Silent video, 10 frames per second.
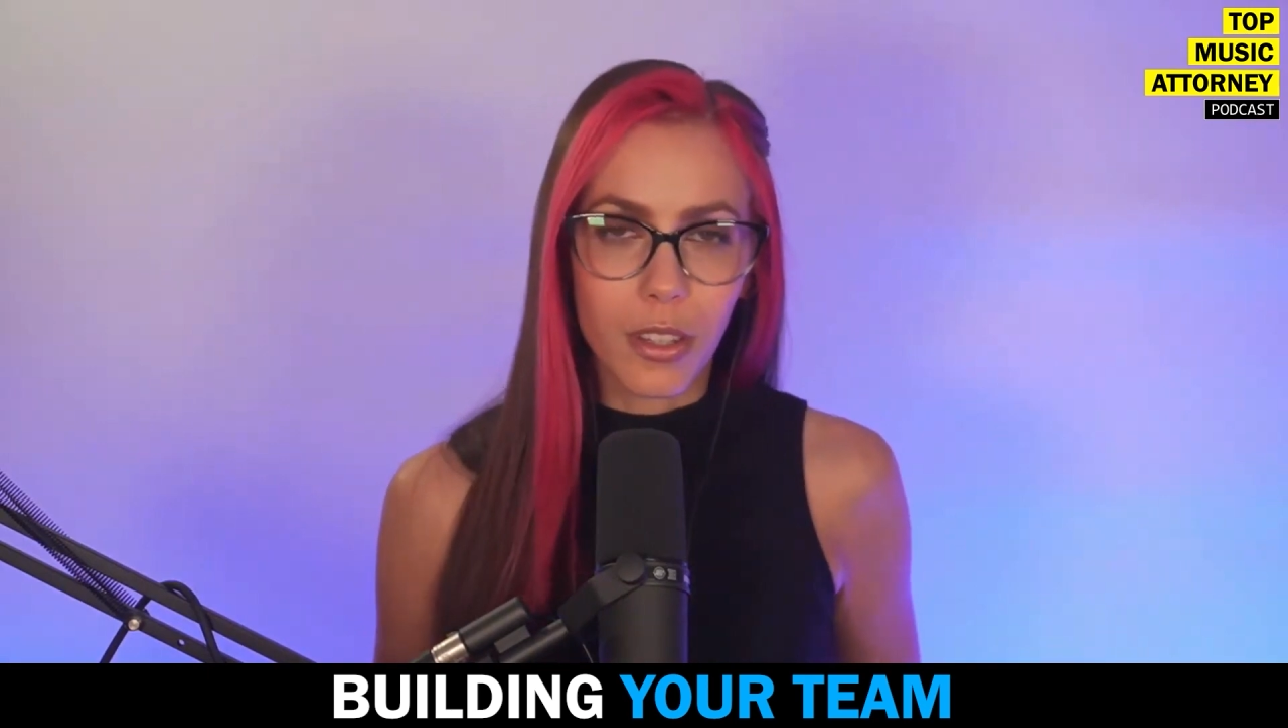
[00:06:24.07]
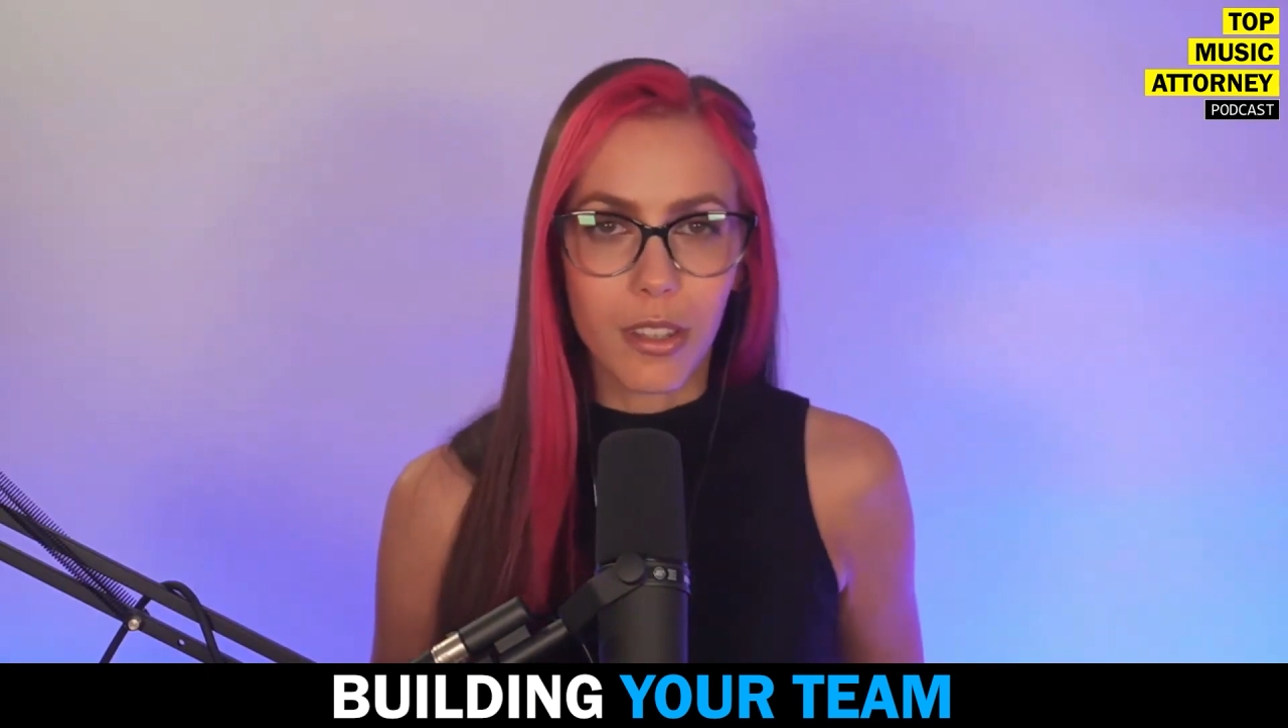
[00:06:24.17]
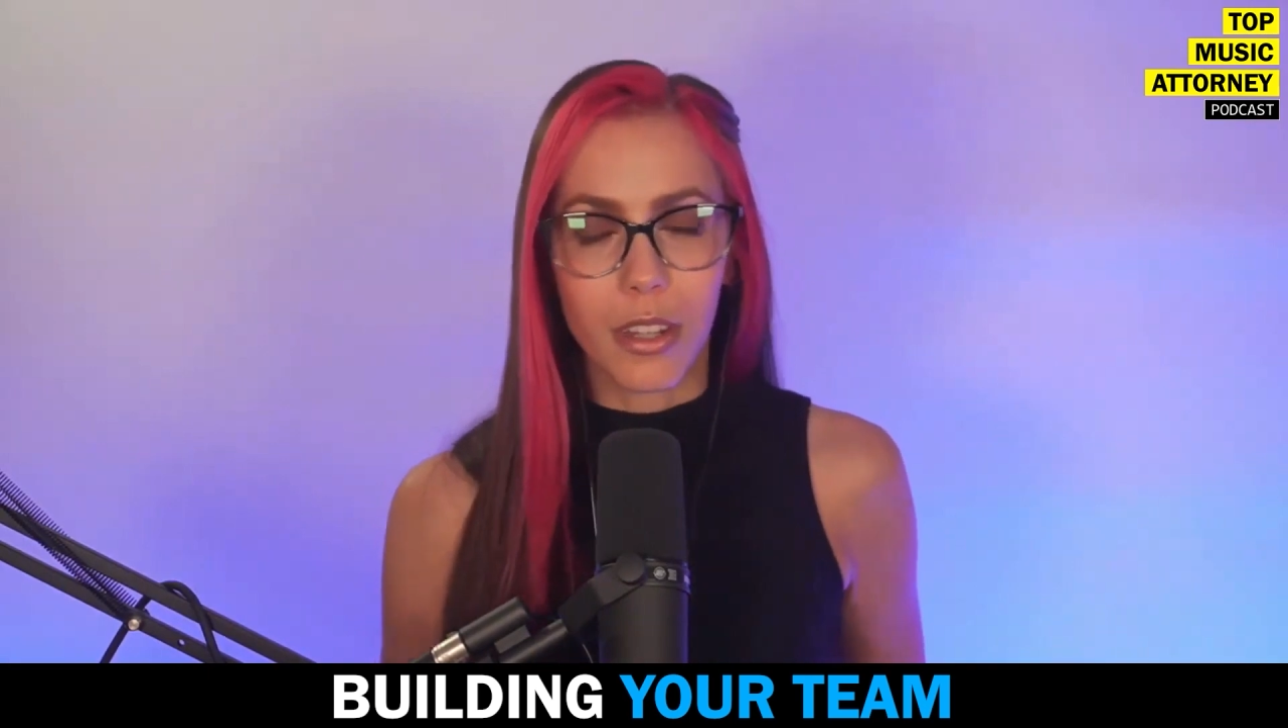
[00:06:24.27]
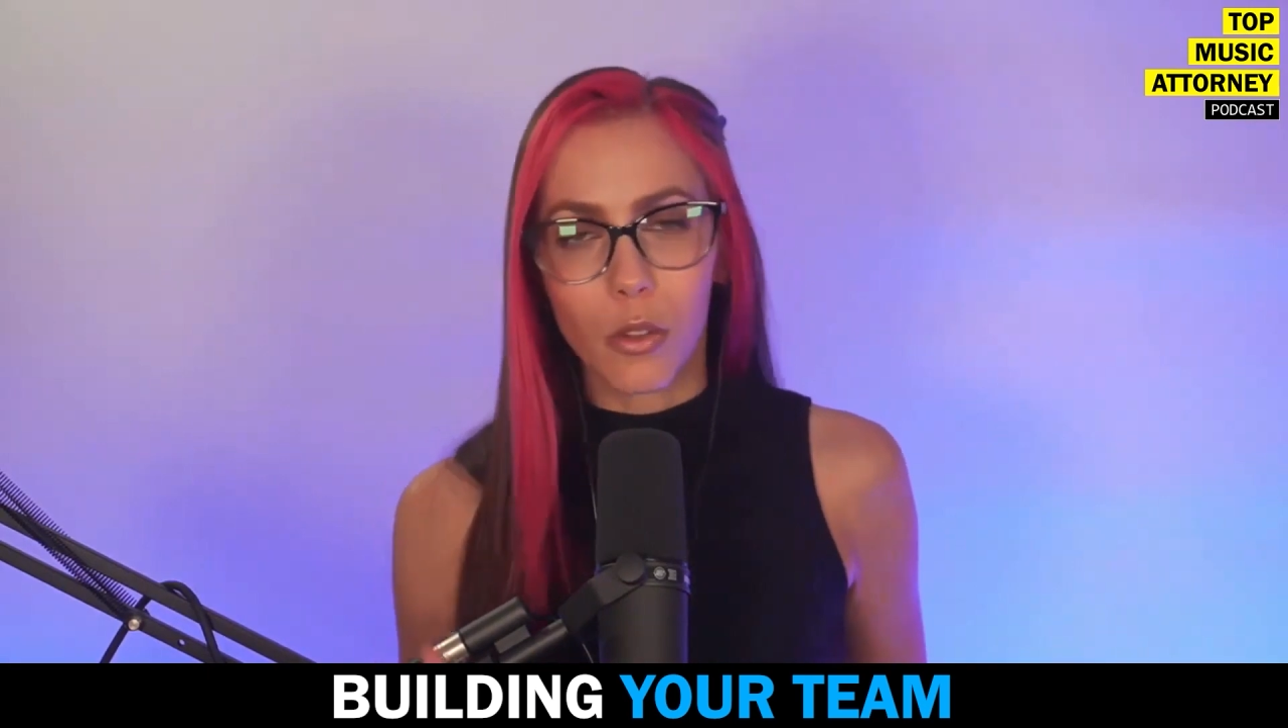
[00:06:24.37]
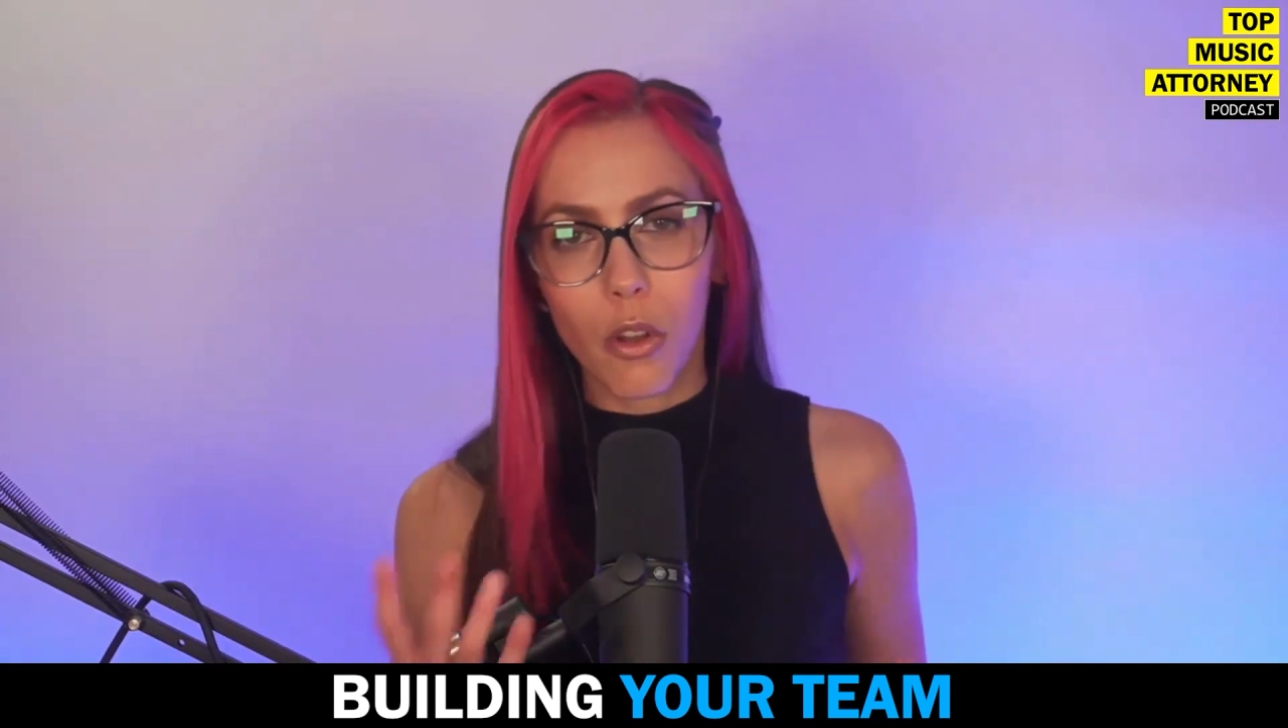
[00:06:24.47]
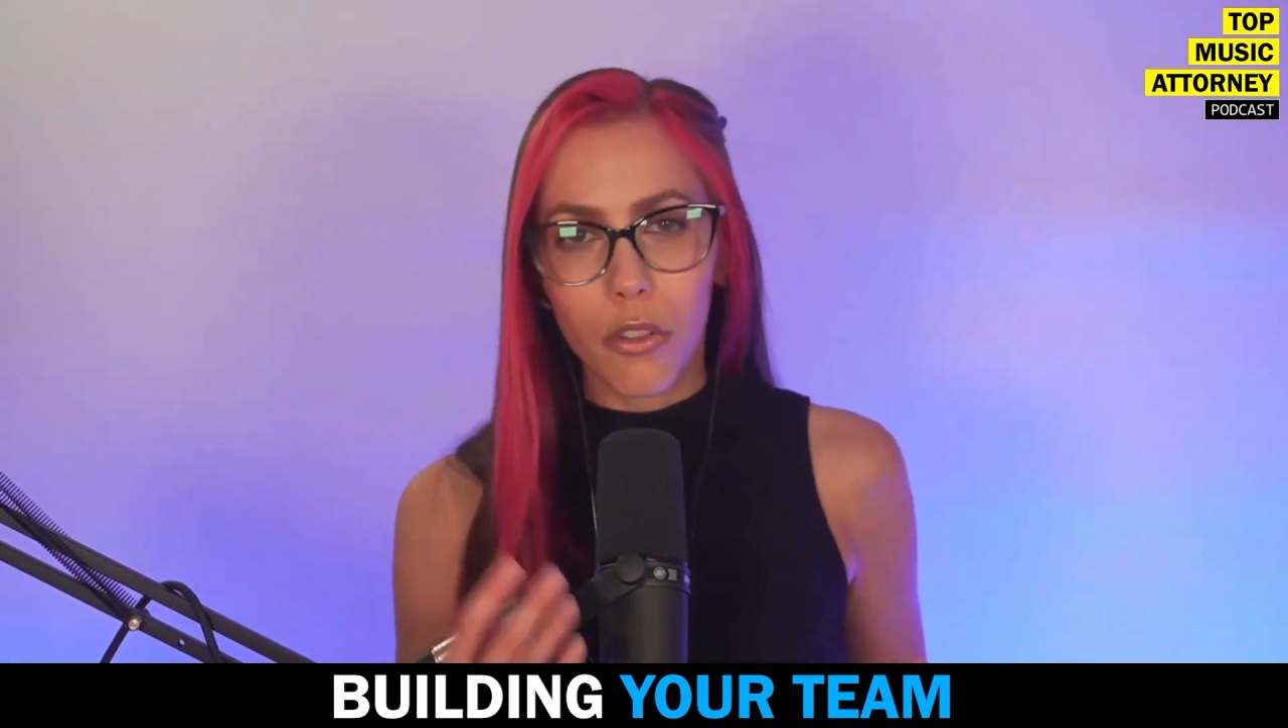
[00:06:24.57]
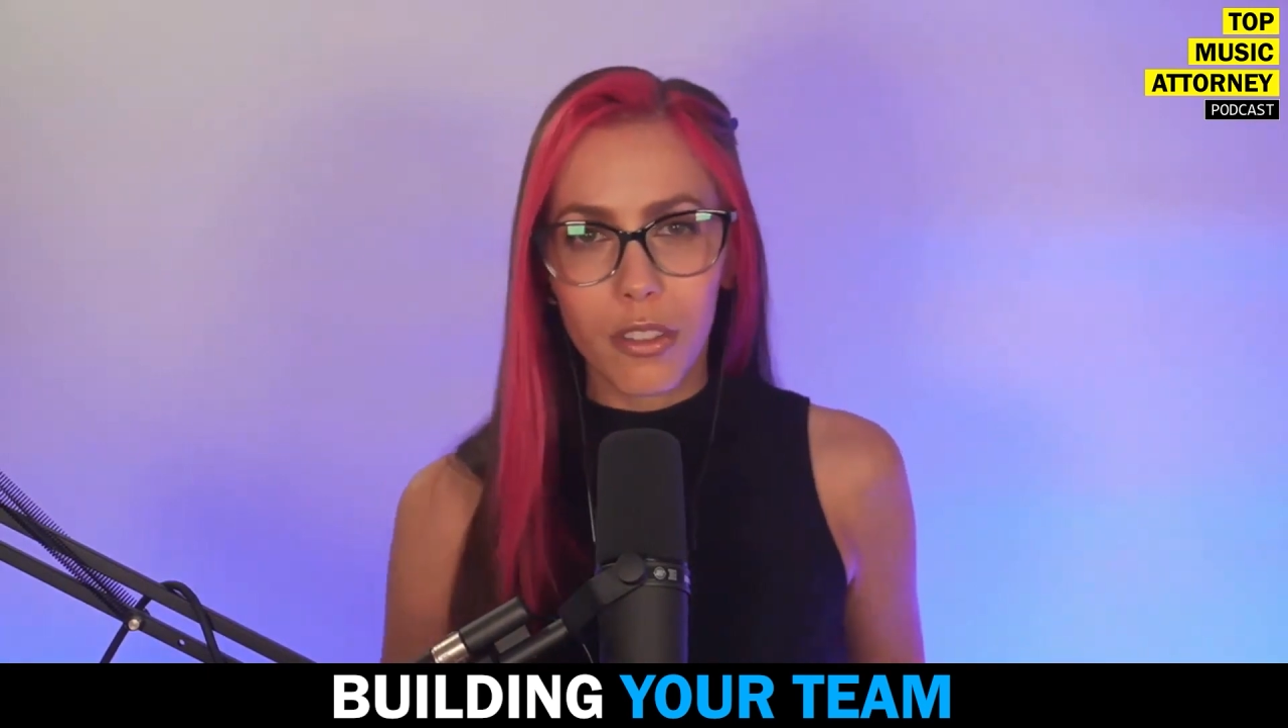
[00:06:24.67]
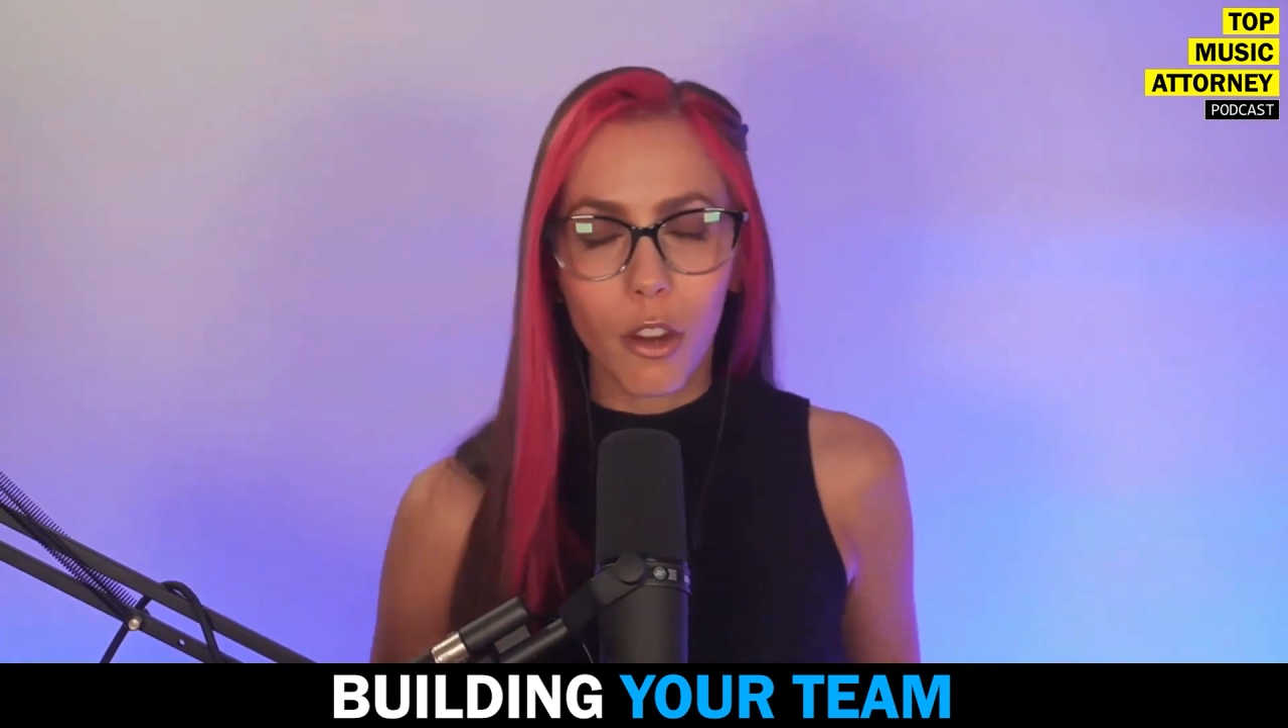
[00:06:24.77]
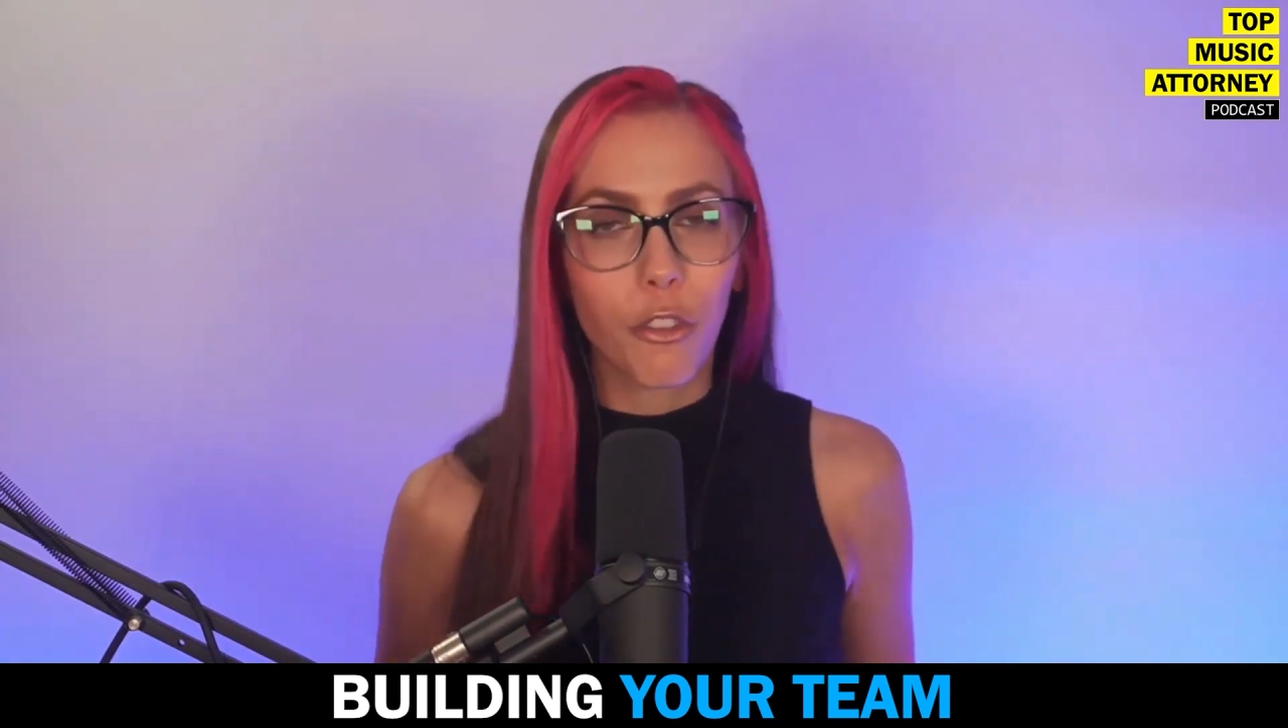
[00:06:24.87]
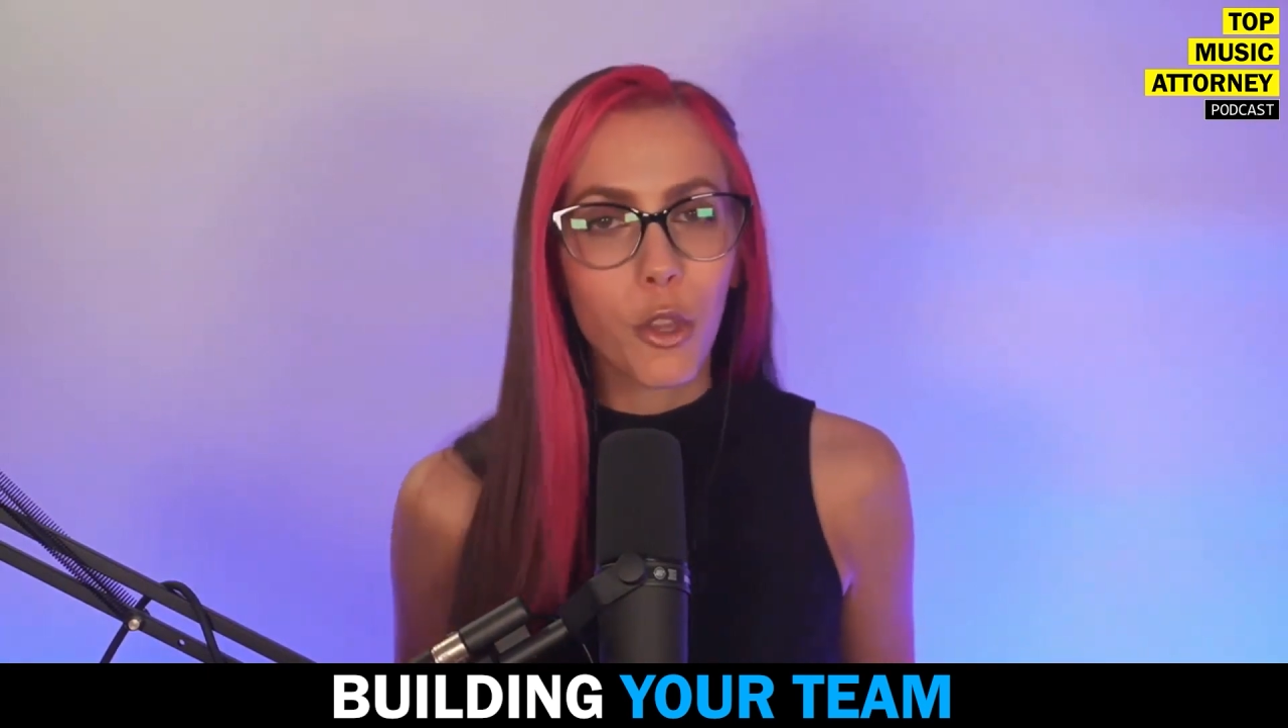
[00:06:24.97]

steal all the stuff